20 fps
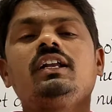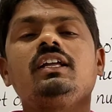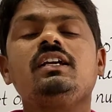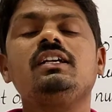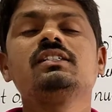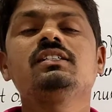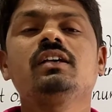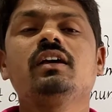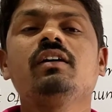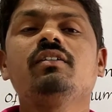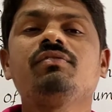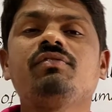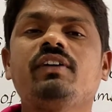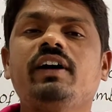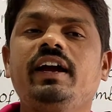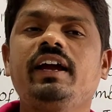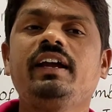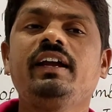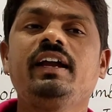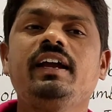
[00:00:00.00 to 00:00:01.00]
is a
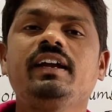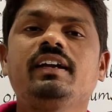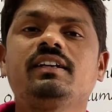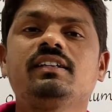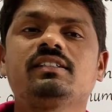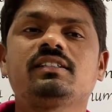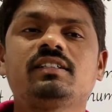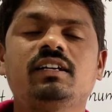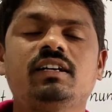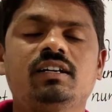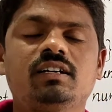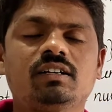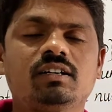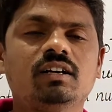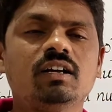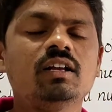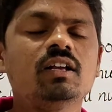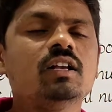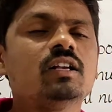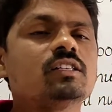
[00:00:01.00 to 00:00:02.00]
finite set.
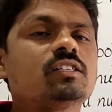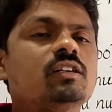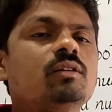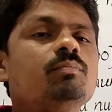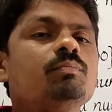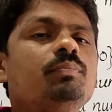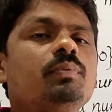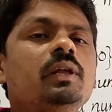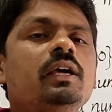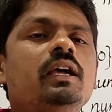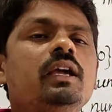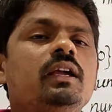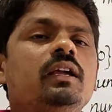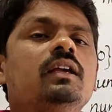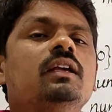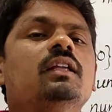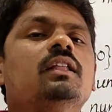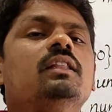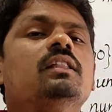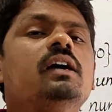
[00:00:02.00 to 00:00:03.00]

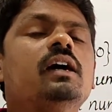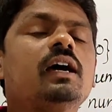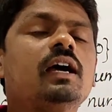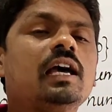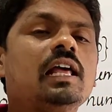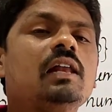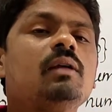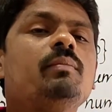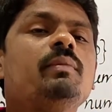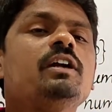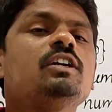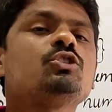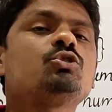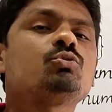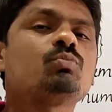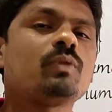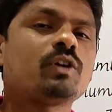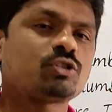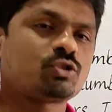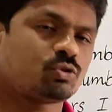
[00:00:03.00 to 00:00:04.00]
Simply the elements
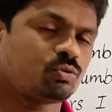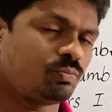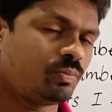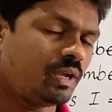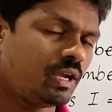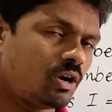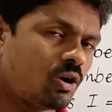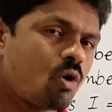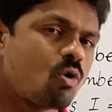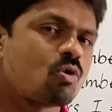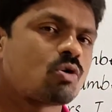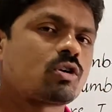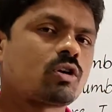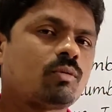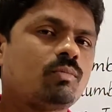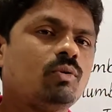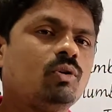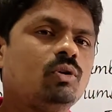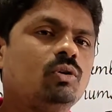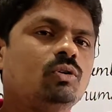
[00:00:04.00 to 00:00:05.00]
must be
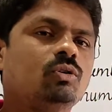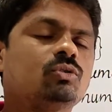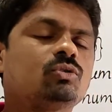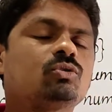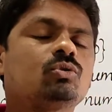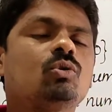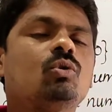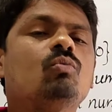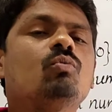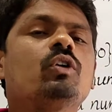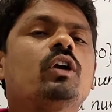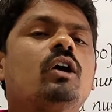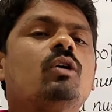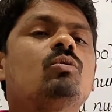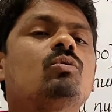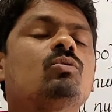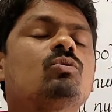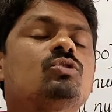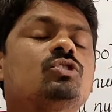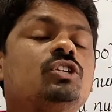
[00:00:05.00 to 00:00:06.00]
countable. So we
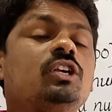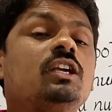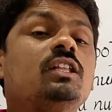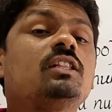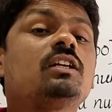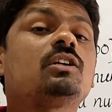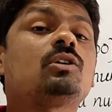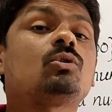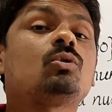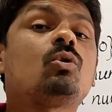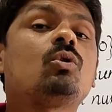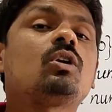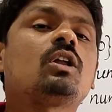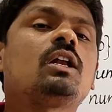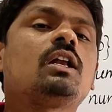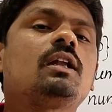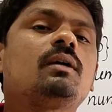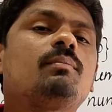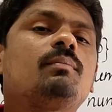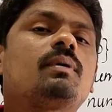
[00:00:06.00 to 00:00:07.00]
have to say the
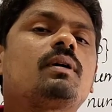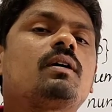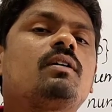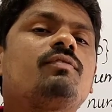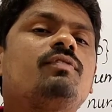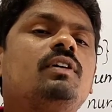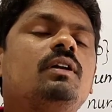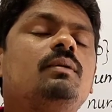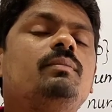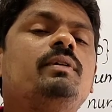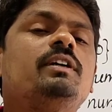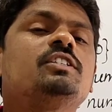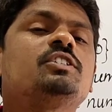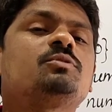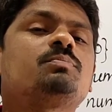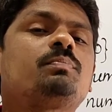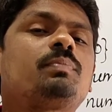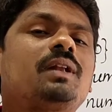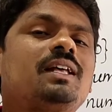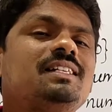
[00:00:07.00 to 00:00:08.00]
total number of elements
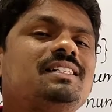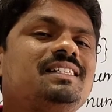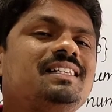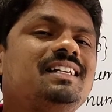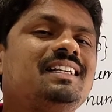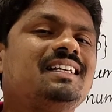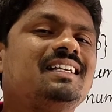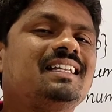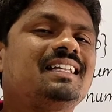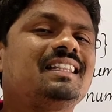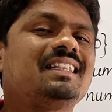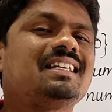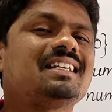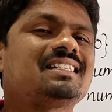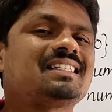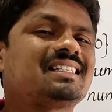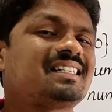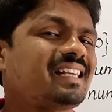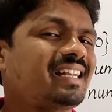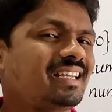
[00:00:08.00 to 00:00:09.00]
present in the
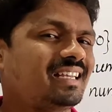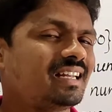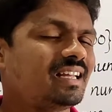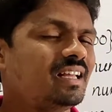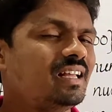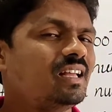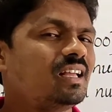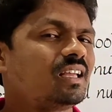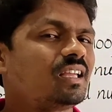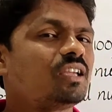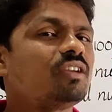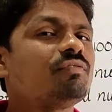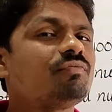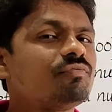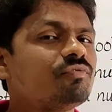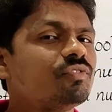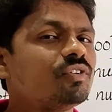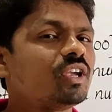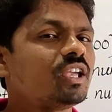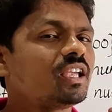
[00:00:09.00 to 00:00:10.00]
set.
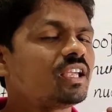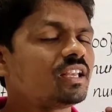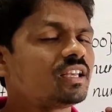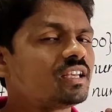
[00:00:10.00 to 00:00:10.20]
If we